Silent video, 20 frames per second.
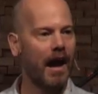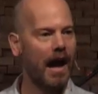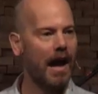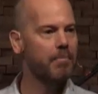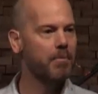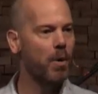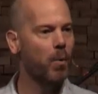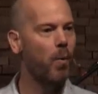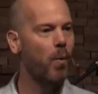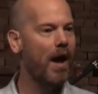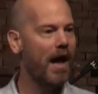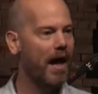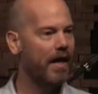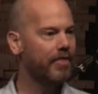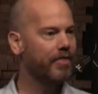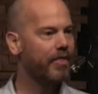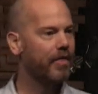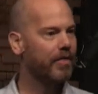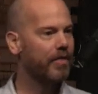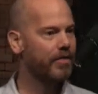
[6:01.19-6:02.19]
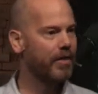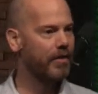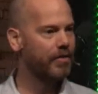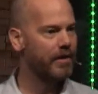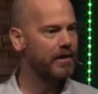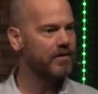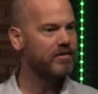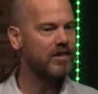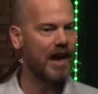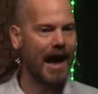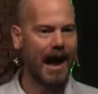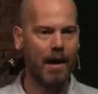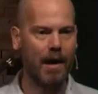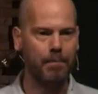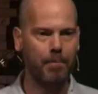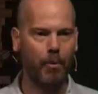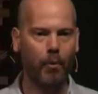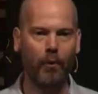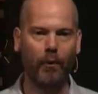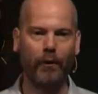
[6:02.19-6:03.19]
am aware that this
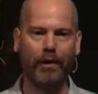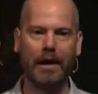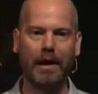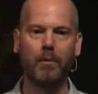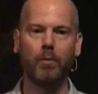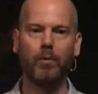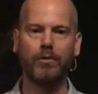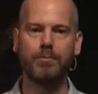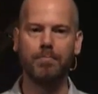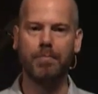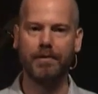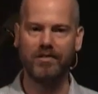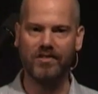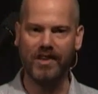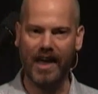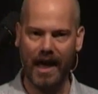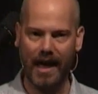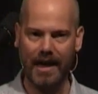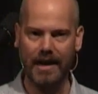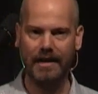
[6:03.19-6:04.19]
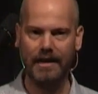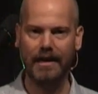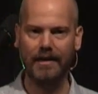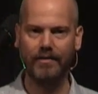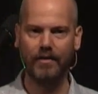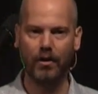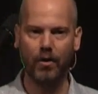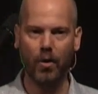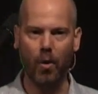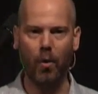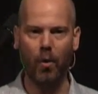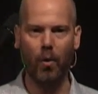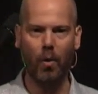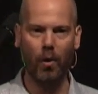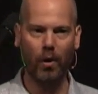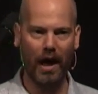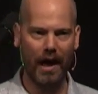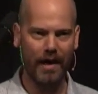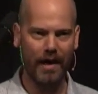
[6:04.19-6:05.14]
outpouring was pertaining the call